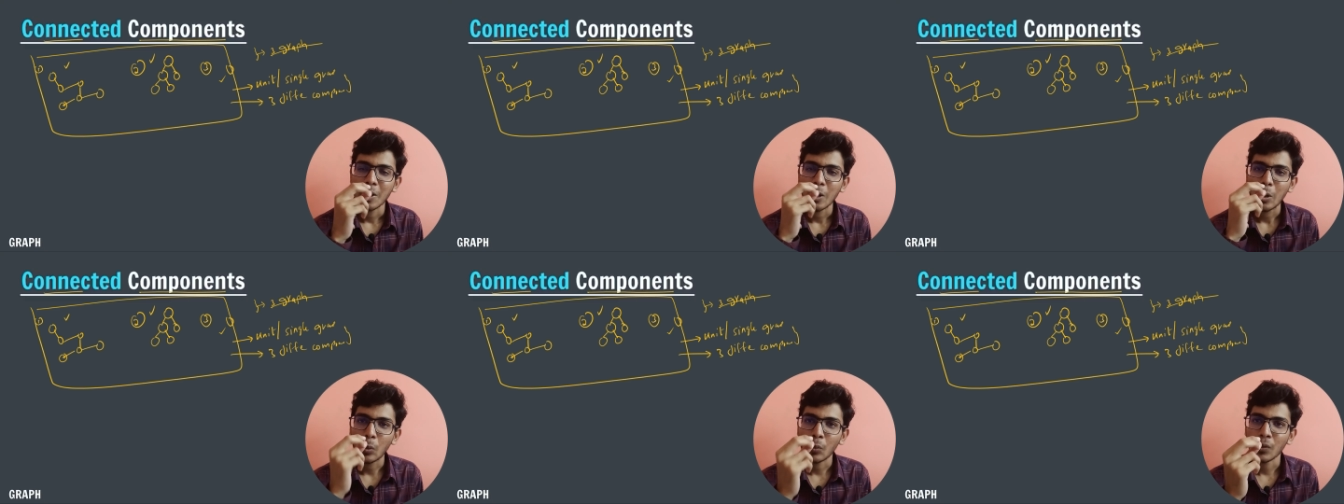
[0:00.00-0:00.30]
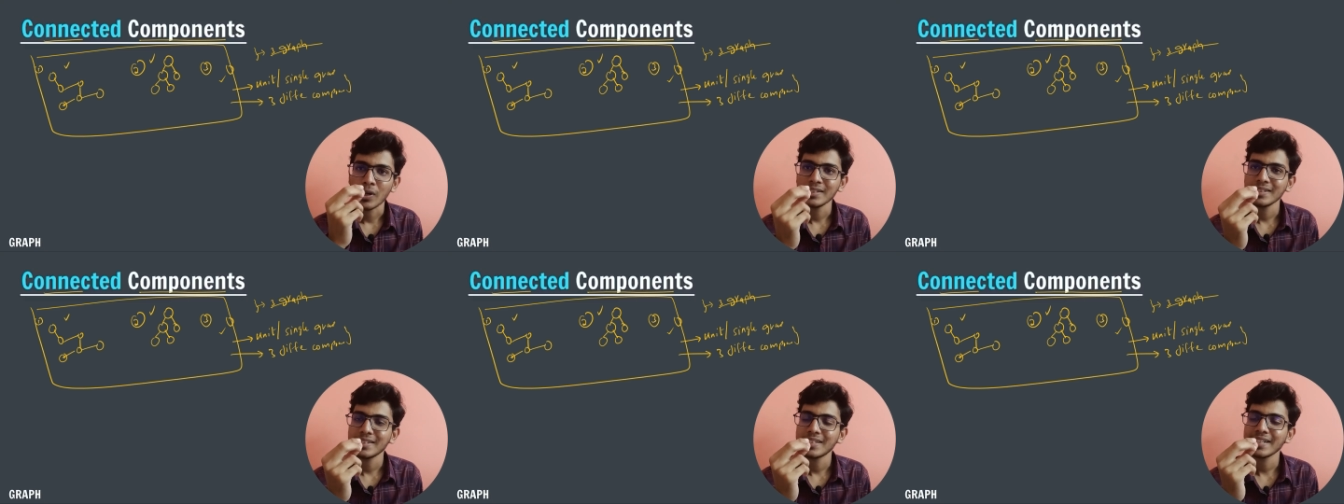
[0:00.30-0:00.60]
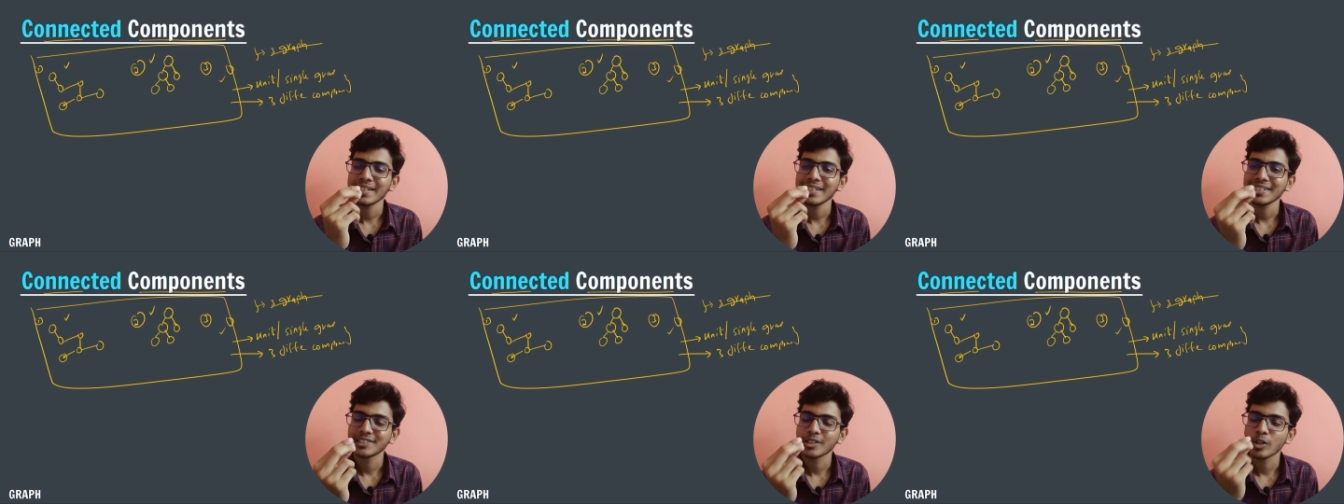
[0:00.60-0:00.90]
one
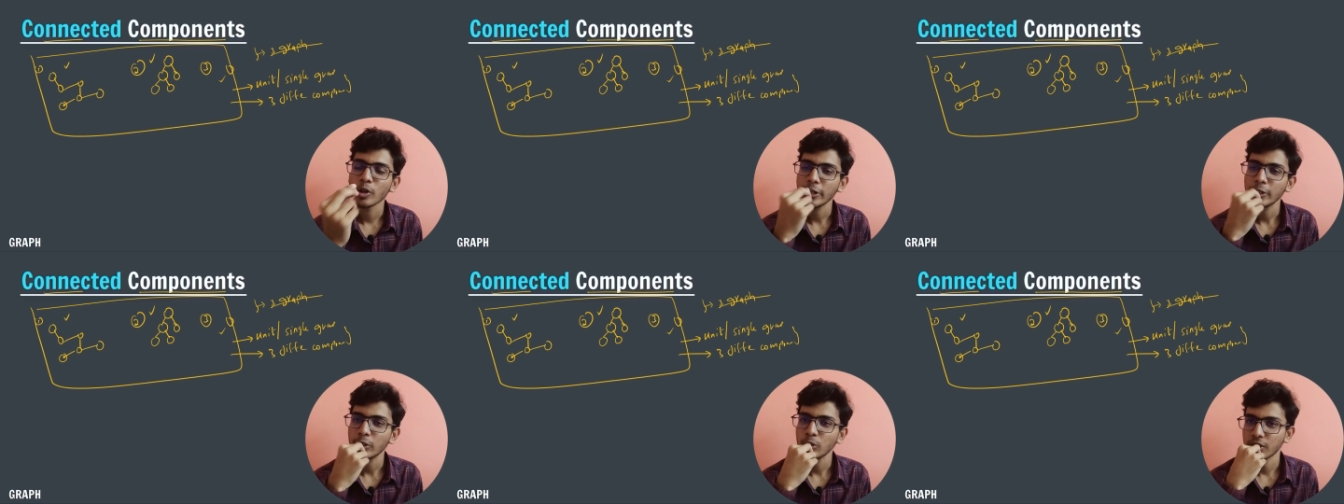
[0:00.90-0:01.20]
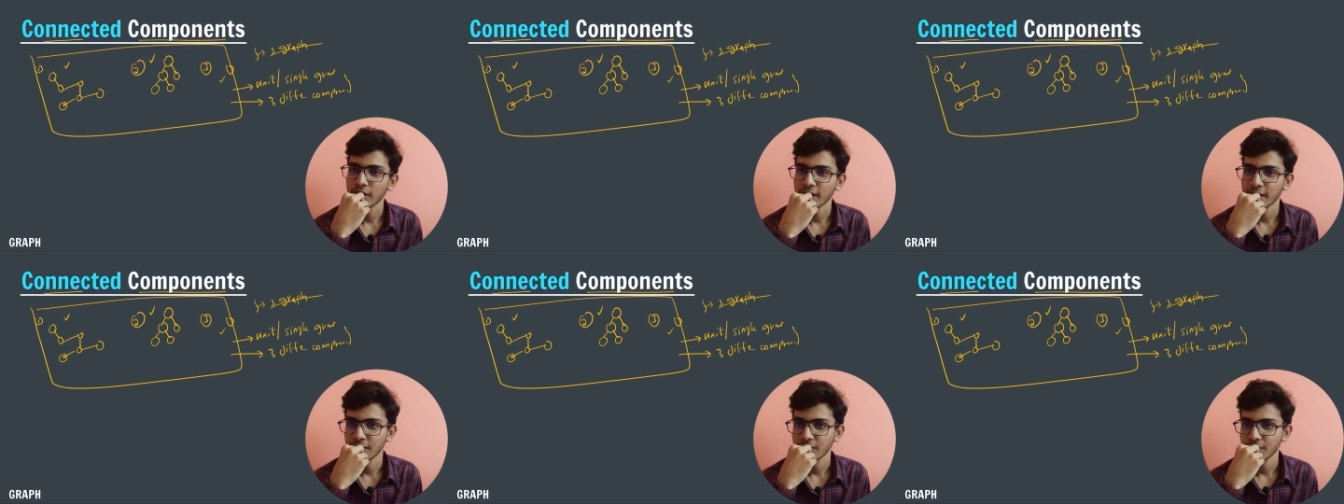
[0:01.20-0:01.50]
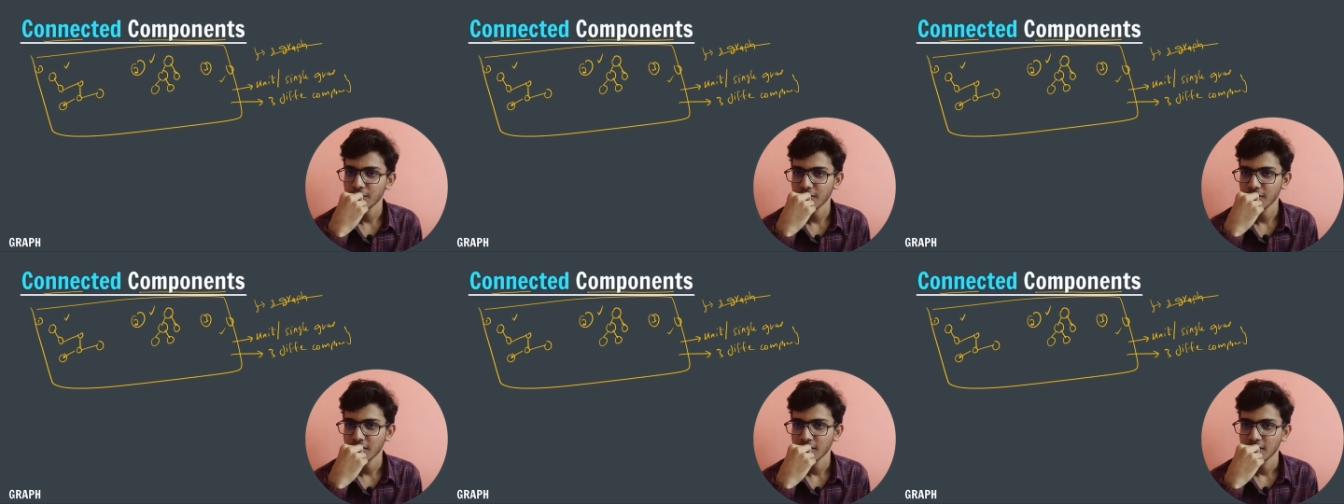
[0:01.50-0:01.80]
thing is going to
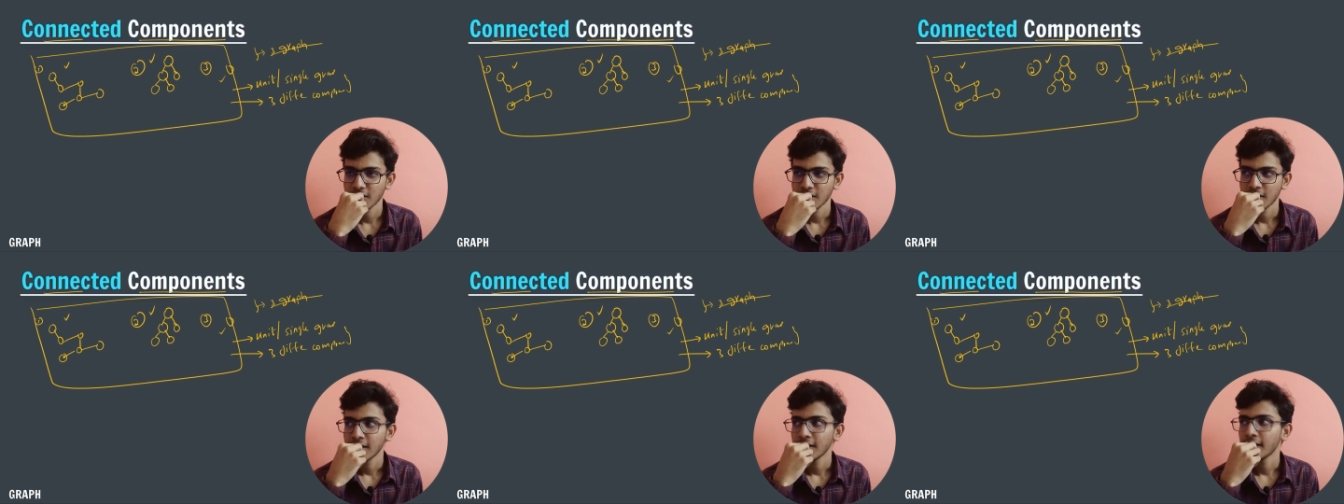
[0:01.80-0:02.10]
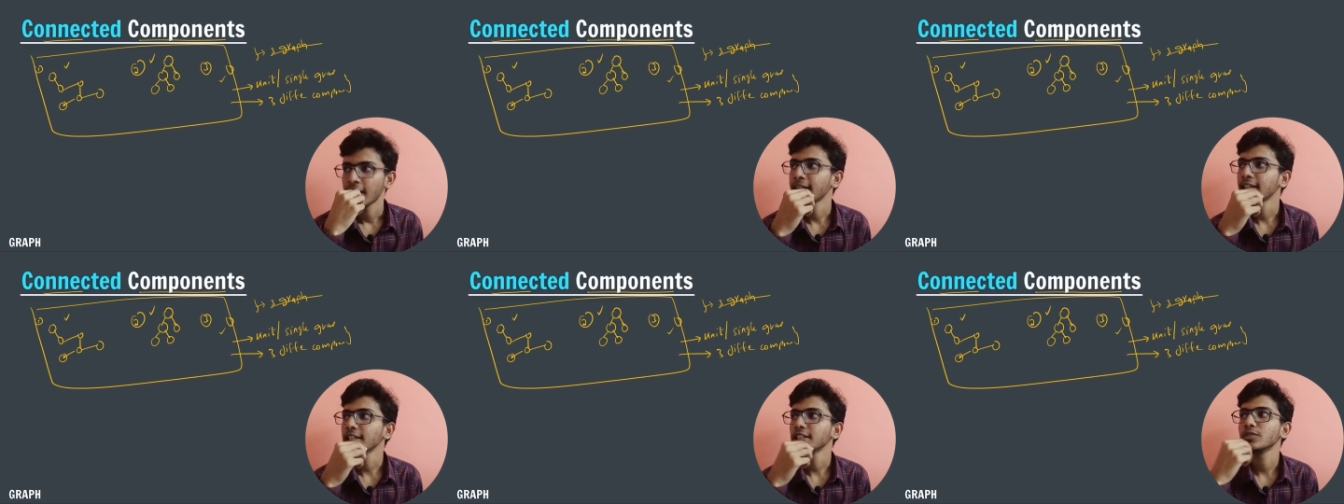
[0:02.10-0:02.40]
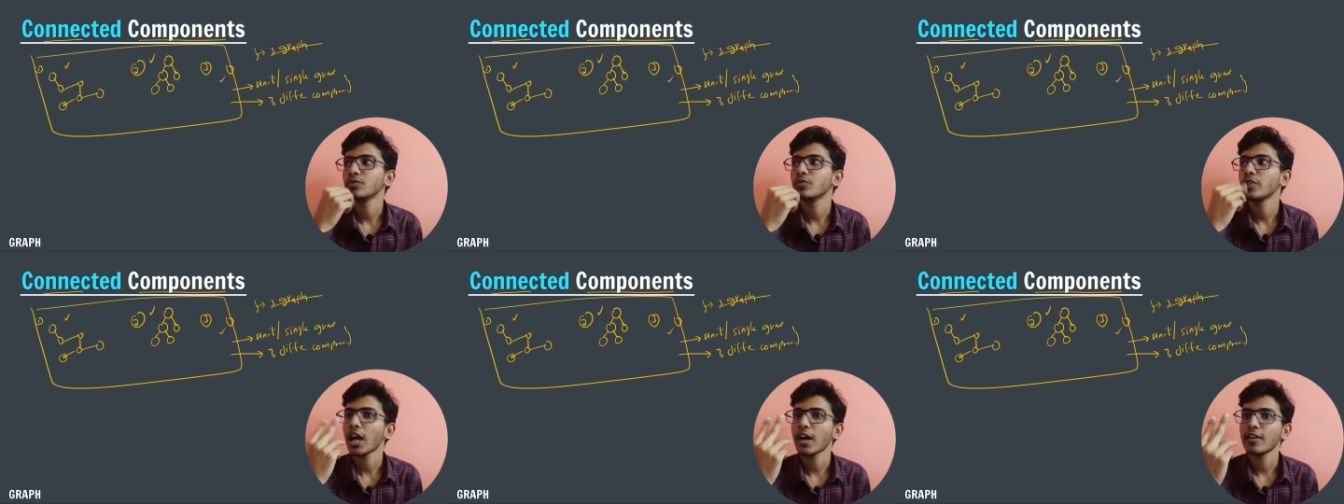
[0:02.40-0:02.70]
change. that is
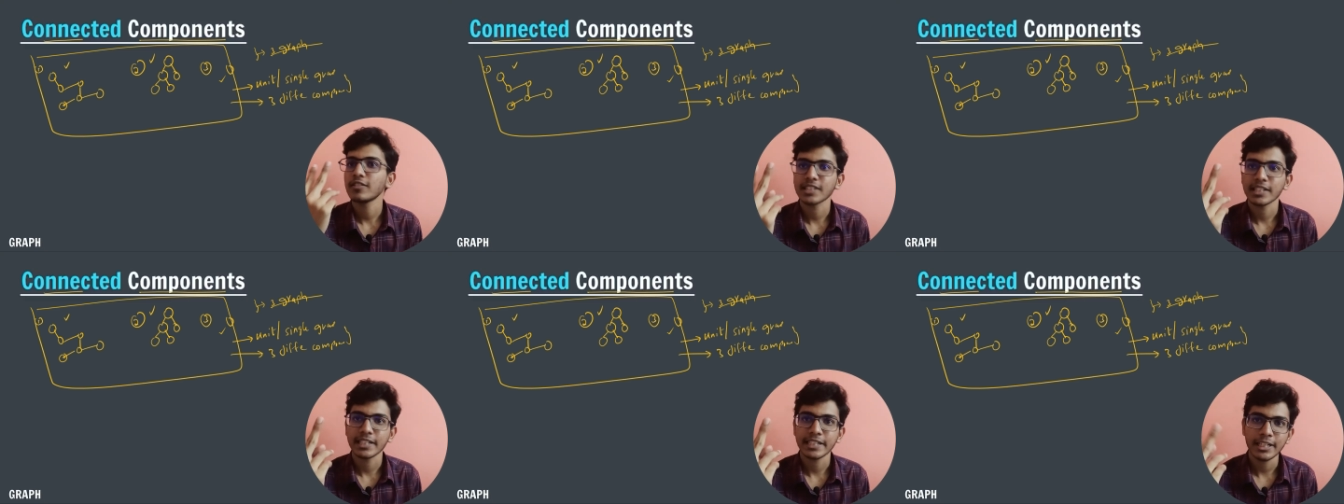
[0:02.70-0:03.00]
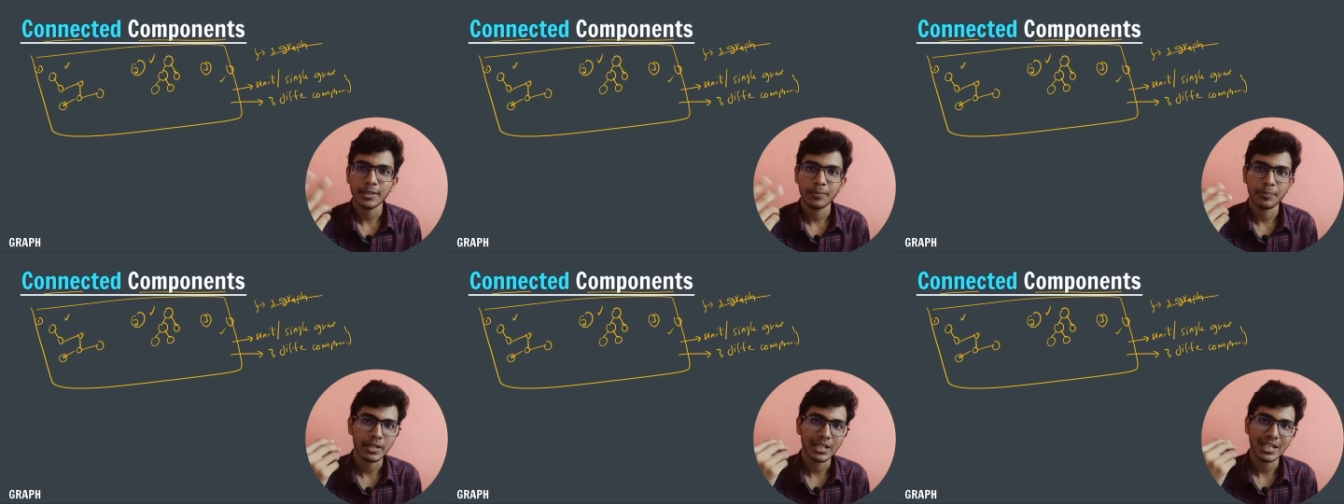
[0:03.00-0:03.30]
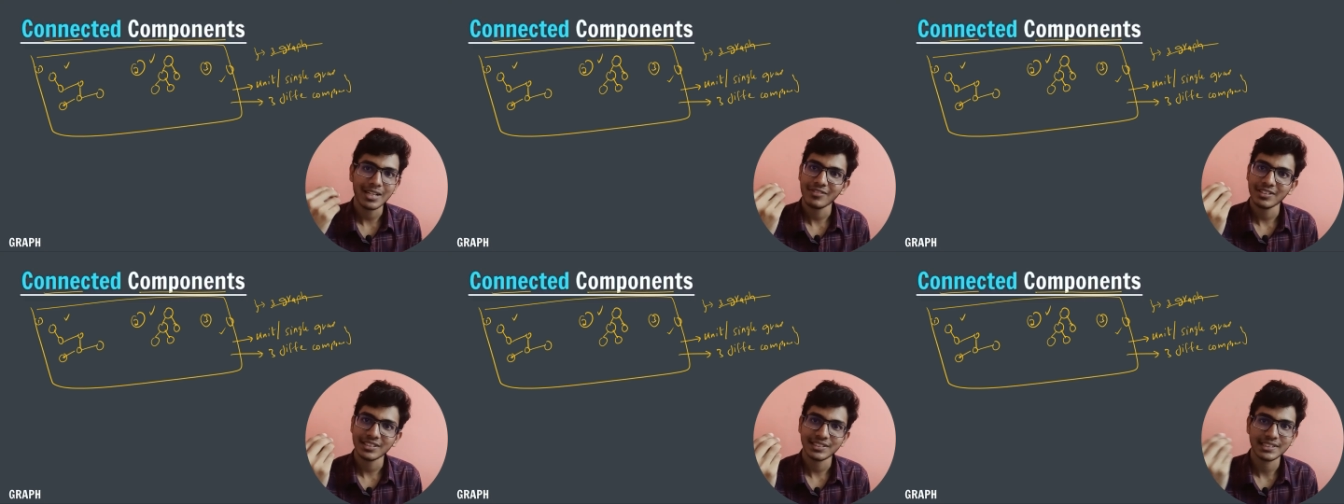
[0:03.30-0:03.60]
we have studied
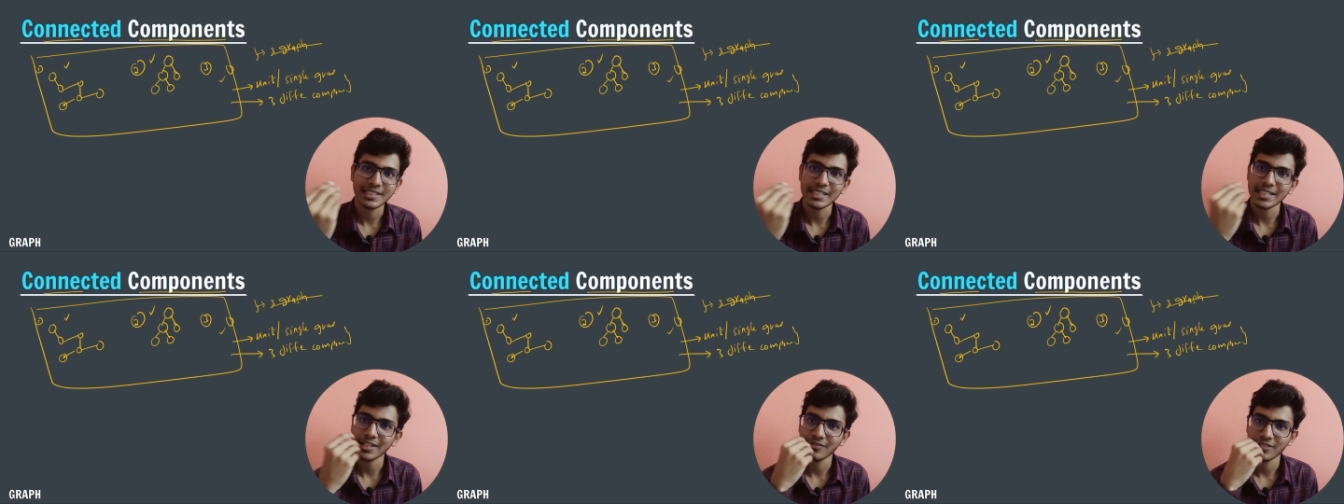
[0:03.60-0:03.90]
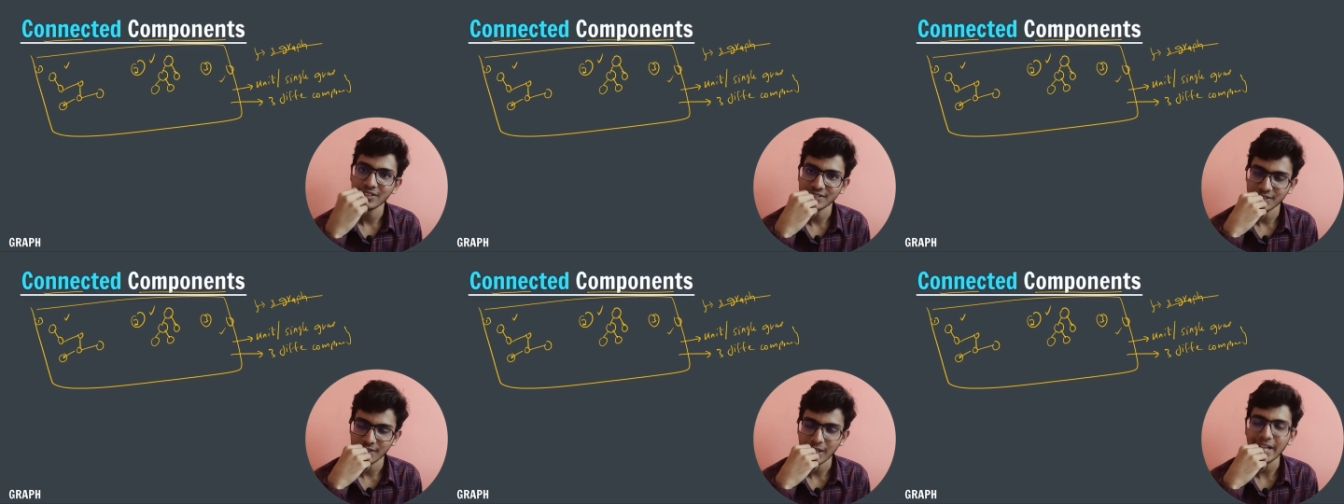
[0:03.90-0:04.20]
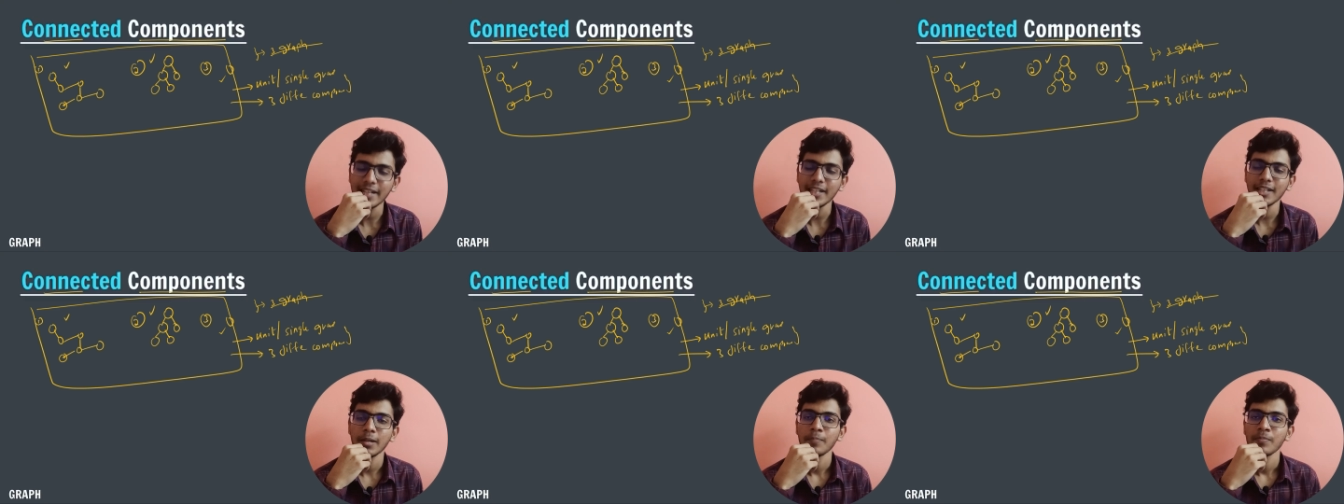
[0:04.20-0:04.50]
BFS TFS,
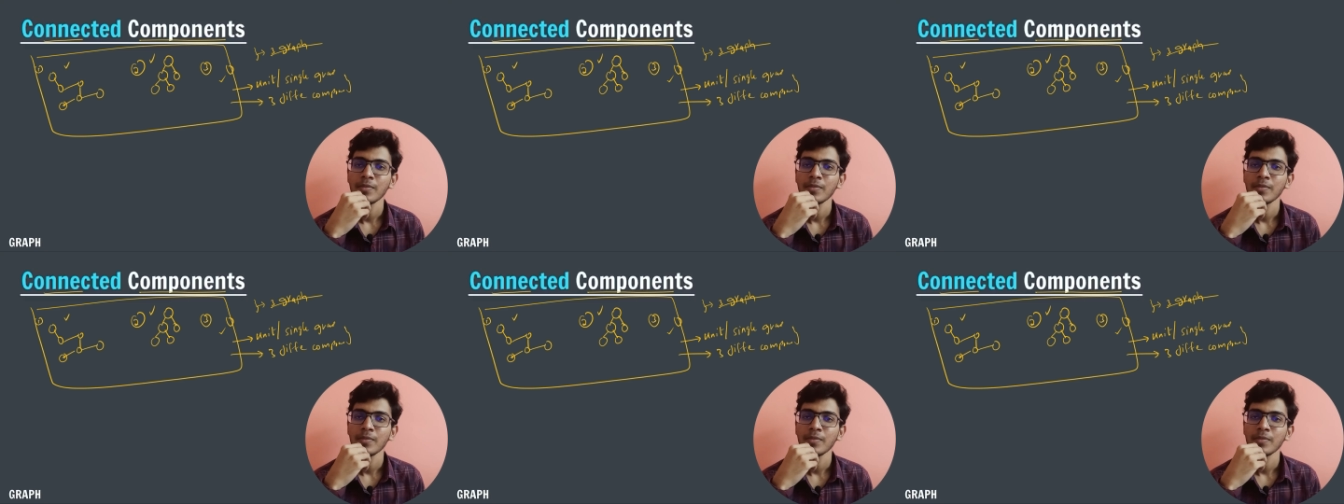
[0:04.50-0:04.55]
right?